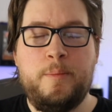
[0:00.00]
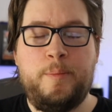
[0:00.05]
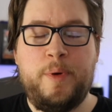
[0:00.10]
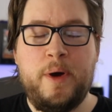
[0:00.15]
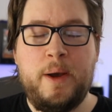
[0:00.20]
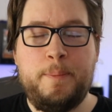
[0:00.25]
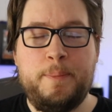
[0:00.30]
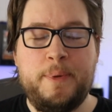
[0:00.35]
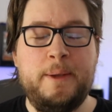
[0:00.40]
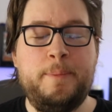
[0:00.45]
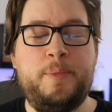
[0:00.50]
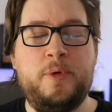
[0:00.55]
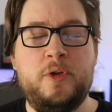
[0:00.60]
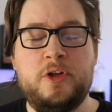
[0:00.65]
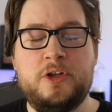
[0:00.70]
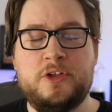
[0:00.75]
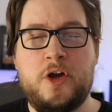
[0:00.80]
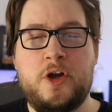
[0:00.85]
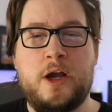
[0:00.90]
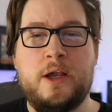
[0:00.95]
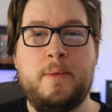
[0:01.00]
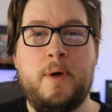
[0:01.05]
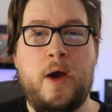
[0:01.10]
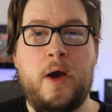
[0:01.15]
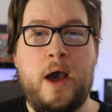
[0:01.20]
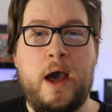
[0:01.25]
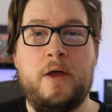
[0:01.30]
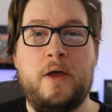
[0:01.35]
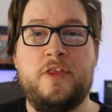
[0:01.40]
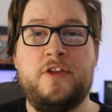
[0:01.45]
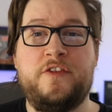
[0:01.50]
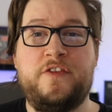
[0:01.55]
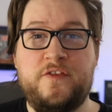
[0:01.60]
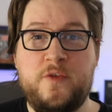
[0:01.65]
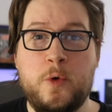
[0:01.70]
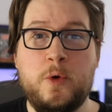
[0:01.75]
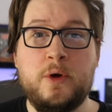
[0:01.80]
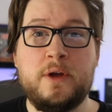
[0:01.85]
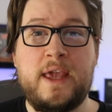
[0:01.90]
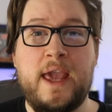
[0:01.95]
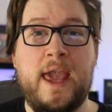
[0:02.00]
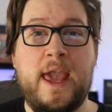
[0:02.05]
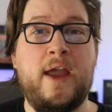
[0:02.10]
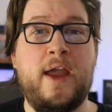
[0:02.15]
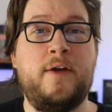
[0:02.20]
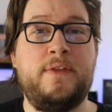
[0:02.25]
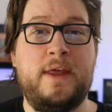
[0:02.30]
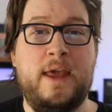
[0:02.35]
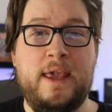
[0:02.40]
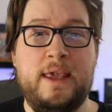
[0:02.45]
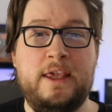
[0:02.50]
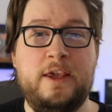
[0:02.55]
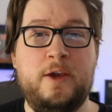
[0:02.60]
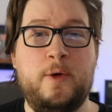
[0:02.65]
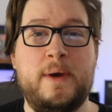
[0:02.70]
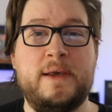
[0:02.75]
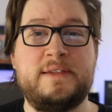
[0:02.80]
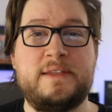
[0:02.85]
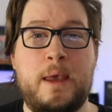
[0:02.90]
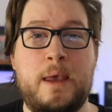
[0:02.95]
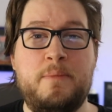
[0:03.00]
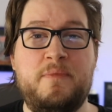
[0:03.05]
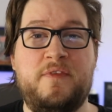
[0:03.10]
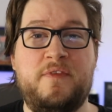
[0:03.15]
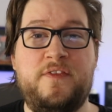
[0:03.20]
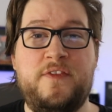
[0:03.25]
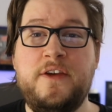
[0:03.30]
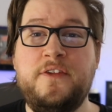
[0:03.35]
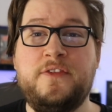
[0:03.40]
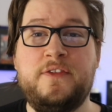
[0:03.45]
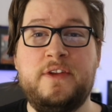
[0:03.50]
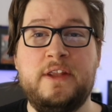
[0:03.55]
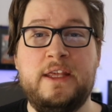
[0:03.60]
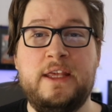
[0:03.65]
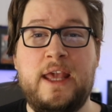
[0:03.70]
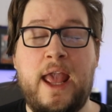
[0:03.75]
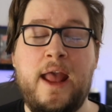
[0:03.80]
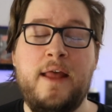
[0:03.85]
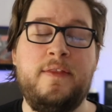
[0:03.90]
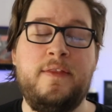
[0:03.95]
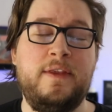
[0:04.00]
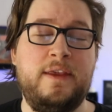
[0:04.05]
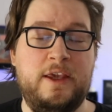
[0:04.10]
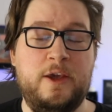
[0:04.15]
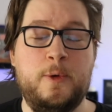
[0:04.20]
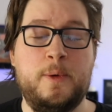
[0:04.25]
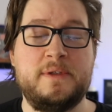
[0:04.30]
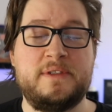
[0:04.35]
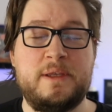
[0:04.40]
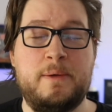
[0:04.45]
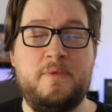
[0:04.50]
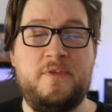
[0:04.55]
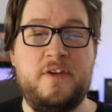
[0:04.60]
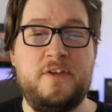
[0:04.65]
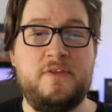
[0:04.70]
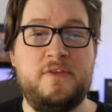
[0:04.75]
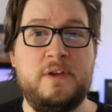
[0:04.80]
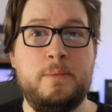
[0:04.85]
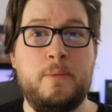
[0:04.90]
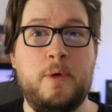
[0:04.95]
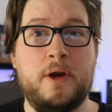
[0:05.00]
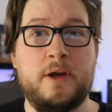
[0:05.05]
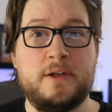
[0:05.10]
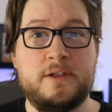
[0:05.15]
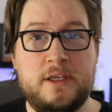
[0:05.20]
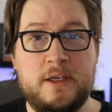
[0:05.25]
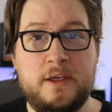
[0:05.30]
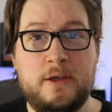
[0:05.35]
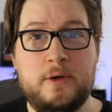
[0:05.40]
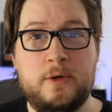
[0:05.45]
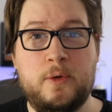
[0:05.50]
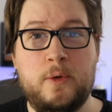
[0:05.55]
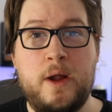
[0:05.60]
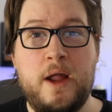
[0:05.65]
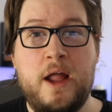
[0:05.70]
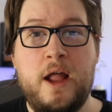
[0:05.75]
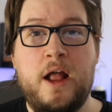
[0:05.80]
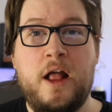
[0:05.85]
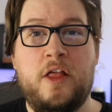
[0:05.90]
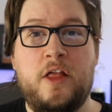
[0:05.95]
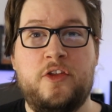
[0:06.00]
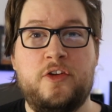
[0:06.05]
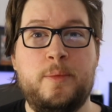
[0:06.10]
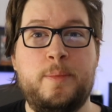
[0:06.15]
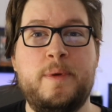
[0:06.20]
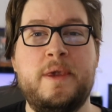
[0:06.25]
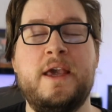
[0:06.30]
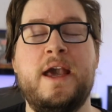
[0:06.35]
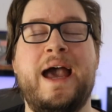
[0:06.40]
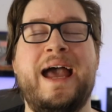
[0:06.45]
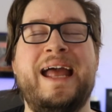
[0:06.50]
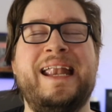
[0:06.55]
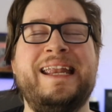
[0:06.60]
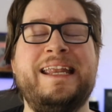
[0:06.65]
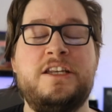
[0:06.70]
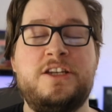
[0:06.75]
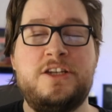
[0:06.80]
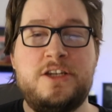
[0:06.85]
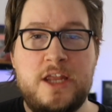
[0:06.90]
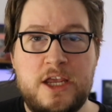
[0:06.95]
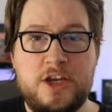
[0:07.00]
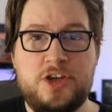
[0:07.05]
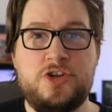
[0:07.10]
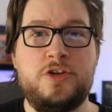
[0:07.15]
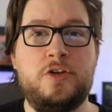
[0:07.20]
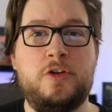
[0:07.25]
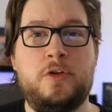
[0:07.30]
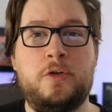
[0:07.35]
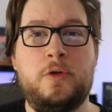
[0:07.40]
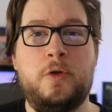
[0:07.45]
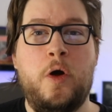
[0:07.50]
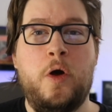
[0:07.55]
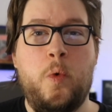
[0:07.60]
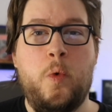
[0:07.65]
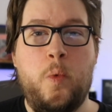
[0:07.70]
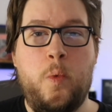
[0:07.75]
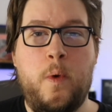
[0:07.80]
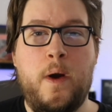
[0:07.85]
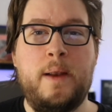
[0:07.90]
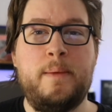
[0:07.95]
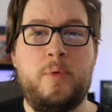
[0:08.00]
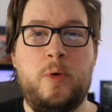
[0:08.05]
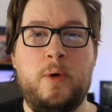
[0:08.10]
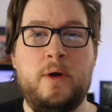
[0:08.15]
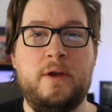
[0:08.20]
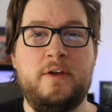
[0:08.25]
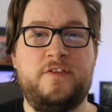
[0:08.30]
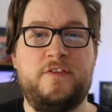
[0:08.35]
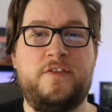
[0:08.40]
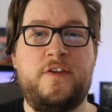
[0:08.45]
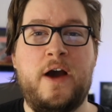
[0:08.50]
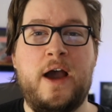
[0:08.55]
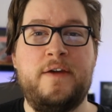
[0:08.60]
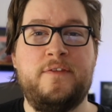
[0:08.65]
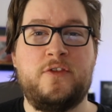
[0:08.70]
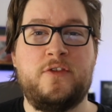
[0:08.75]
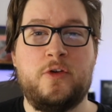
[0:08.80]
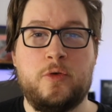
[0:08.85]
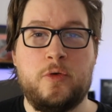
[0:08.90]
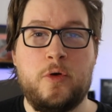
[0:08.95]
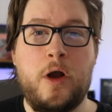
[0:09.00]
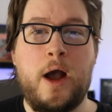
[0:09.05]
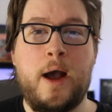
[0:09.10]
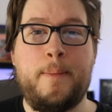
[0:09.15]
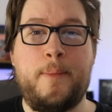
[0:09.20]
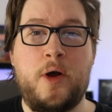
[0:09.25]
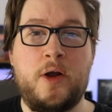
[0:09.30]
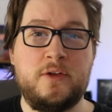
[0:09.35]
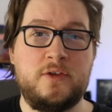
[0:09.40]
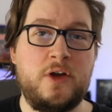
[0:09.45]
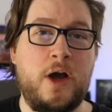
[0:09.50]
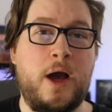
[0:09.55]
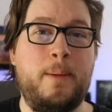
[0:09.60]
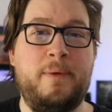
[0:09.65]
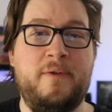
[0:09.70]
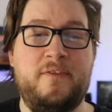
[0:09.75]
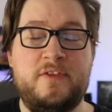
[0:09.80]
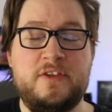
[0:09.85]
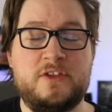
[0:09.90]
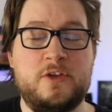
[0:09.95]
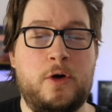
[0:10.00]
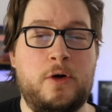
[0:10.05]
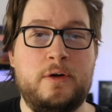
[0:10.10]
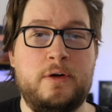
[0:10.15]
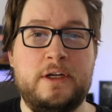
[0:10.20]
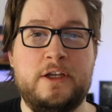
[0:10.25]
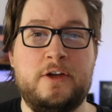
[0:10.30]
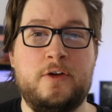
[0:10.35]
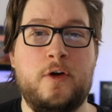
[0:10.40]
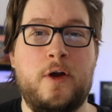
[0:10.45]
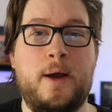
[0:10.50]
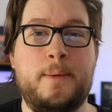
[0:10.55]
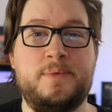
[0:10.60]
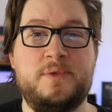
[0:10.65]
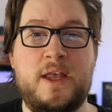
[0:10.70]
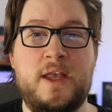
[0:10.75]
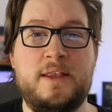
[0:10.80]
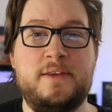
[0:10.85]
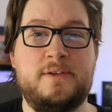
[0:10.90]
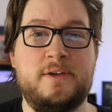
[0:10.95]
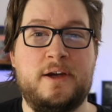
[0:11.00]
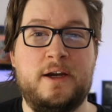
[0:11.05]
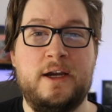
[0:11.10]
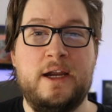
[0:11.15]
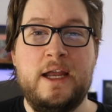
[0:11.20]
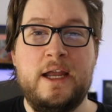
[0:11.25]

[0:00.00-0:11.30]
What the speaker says: But people are talking about how the 4K on the EOS M50 and the EOS M50 Mark II, there will be an additional 1.5 crop on top of its already cropped sensor.